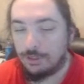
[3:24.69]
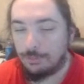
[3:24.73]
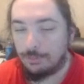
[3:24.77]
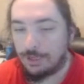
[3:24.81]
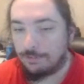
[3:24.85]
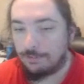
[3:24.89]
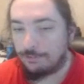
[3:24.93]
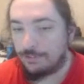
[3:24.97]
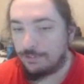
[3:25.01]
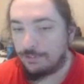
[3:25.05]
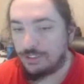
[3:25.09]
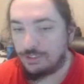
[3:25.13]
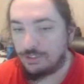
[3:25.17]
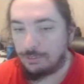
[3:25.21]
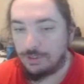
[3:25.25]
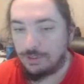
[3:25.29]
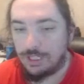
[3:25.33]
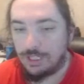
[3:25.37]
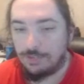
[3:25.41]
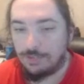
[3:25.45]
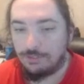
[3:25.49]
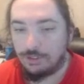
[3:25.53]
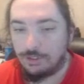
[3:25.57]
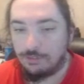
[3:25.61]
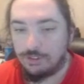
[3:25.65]
We have Frisk with
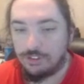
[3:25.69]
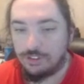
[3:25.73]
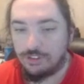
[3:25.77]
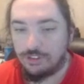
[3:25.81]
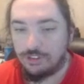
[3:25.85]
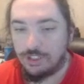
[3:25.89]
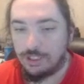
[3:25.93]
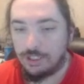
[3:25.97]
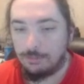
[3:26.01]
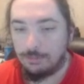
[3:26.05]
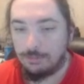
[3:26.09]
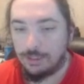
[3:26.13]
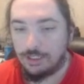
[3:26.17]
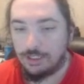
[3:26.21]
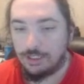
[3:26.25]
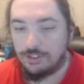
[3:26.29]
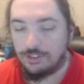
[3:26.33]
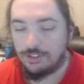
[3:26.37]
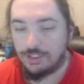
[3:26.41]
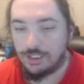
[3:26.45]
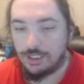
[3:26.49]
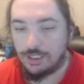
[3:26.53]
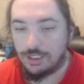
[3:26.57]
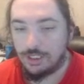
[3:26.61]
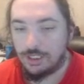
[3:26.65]
Leftover, Sub, Leech
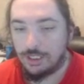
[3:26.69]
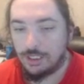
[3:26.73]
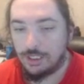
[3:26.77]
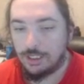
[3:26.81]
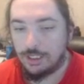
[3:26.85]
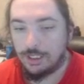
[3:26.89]
Seed,